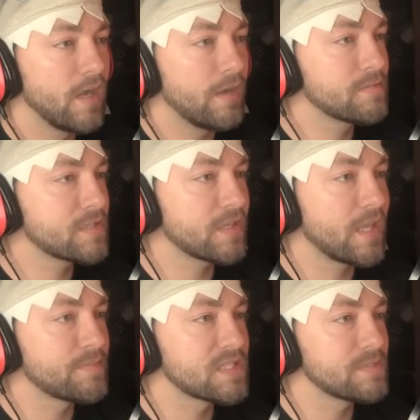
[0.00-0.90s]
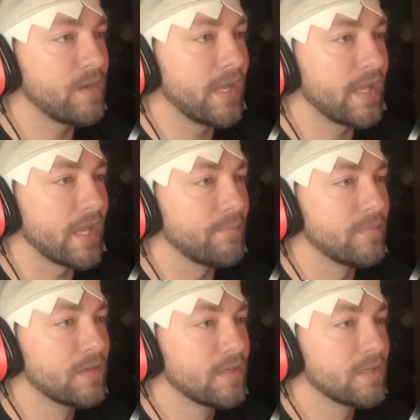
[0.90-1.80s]
I'm just gonna keep smiting
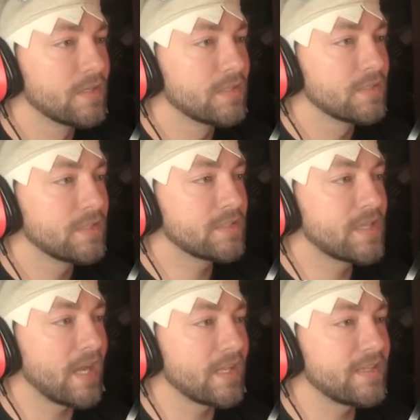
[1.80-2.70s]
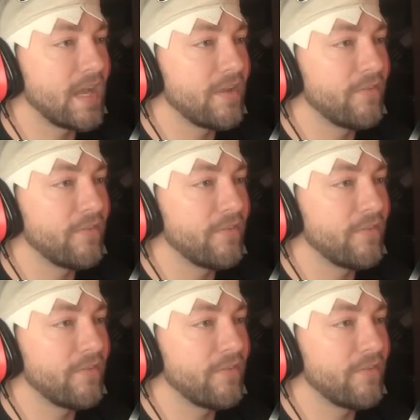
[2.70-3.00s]
him. He's gotta die